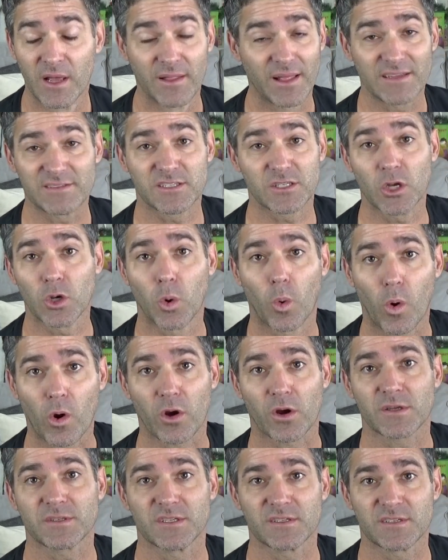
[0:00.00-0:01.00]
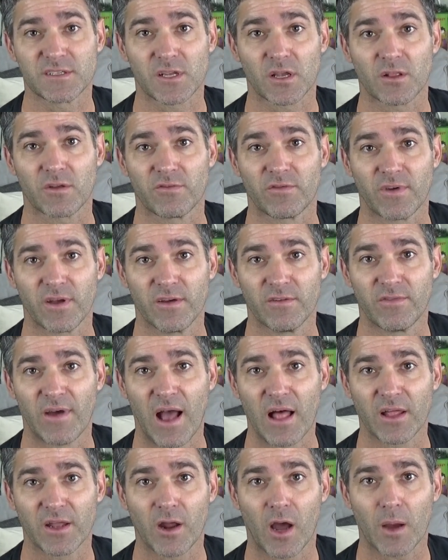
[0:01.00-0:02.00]
That still works, it's still a
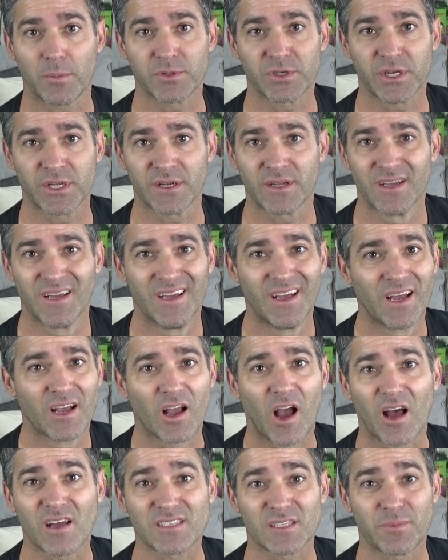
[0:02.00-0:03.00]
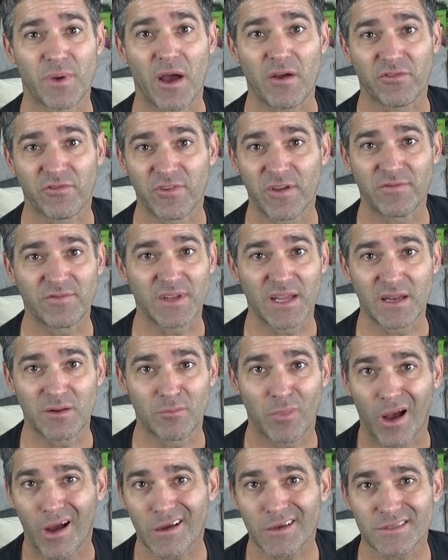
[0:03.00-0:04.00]
valid option. Costs about fifteen
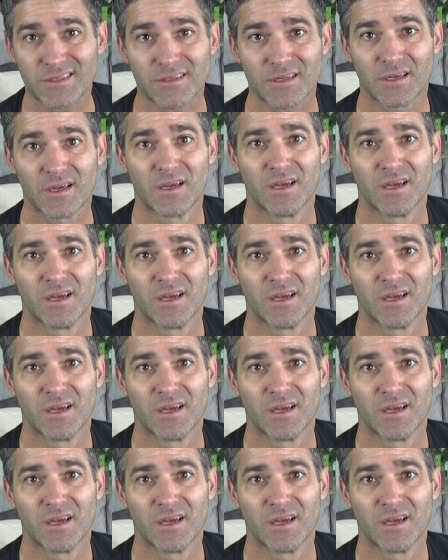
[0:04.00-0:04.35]
bucks.